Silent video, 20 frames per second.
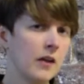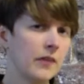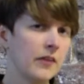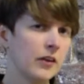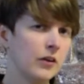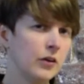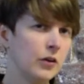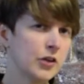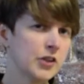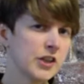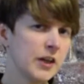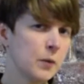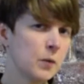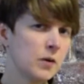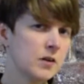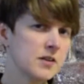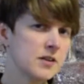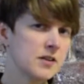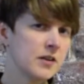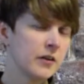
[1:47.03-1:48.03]
they'll usually
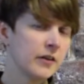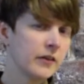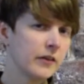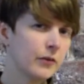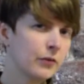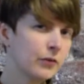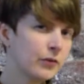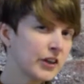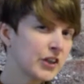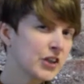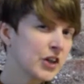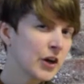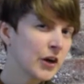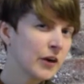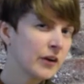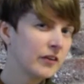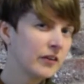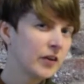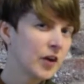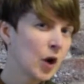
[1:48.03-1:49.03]
want to know that the fish are
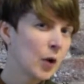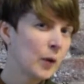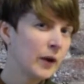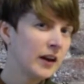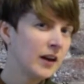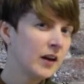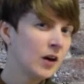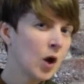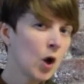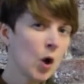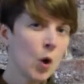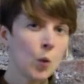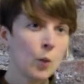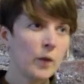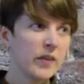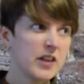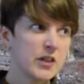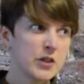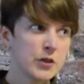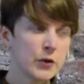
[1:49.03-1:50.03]
going to go in
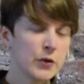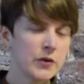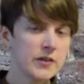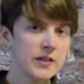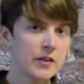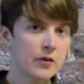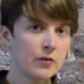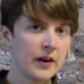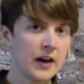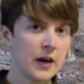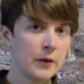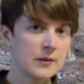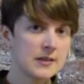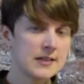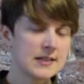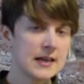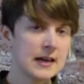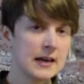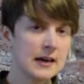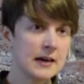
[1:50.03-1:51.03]
within 2 to 3 hours
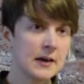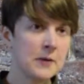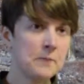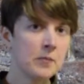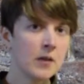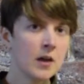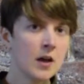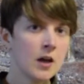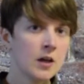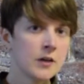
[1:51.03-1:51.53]
time.